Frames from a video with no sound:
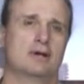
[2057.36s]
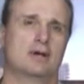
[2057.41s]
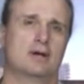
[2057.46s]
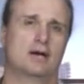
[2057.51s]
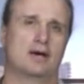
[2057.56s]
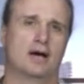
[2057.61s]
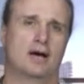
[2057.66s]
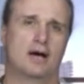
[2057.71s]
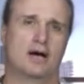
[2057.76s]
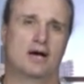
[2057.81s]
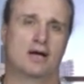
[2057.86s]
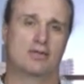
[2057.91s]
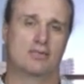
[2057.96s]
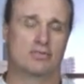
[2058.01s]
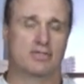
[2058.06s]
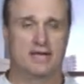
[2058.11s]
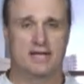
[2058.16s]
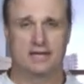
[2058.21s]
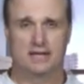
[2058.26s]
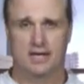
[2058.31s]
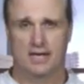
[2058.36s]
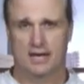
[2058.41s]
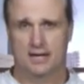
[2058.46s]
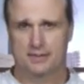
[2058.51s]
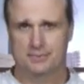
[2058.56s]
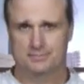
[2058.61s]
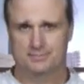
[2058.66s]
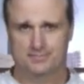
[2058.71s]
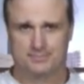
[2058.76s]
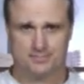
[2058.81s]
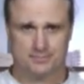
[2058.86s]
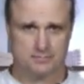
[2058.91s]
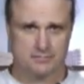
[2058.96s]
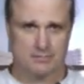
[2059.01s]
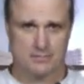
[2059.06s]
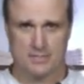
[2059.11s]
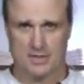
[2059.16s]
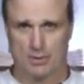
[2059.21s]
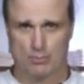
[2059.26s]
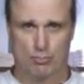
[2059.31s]
they can
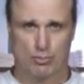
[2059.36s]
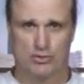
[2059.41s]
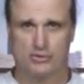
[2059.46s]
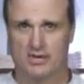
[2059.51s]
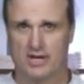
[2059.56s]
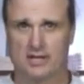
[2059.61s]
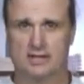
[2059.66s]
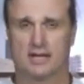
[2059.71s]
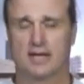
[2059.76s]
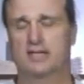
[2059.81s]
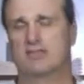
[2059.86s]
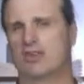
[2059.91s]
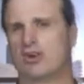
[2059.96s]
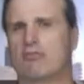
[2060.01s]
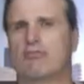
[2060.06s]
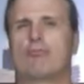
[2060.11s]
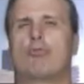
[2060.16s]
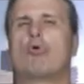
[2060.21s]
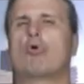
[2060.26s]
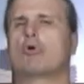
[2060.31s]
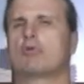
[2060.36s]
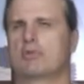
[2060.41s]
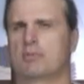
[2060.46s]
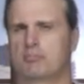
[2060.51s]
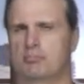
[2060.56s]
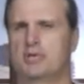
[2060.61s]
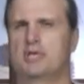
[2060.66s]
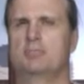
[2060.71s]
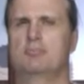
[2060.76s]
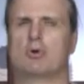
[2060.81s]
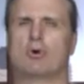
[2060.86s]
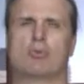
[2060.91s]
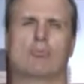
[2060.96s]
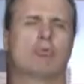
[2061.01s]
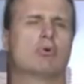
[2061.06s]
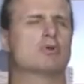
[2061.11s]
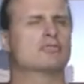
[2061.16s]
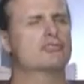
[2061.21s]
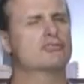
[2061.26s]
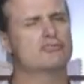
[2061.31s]
pretend like they're for the people.
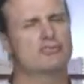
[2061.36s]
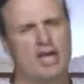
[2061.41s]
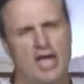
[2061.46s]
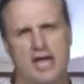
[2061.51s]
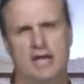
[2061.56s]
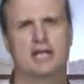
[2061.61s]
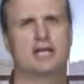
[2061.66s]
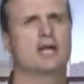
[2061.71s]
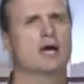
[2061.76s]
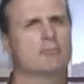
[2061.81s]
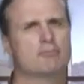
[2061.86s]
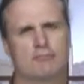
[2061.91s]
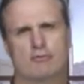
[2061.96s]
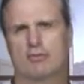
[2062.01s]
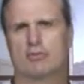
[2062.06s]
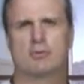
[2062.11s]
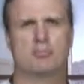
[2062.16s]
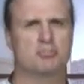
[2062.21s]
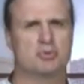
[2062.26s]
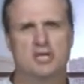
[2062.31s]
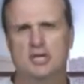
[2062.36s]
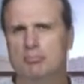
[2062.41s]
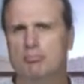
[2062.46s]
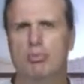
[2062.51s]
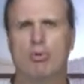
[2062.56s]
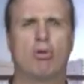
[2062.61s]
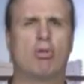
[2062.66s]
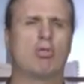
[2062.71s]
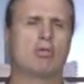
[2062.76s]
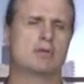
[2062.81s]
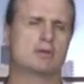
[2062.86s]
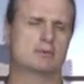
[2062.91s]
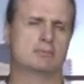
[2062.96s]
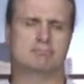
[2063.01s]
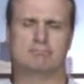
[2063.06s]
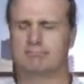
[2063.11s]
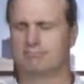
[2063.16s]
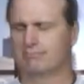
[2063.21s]
We're standing up for the people, and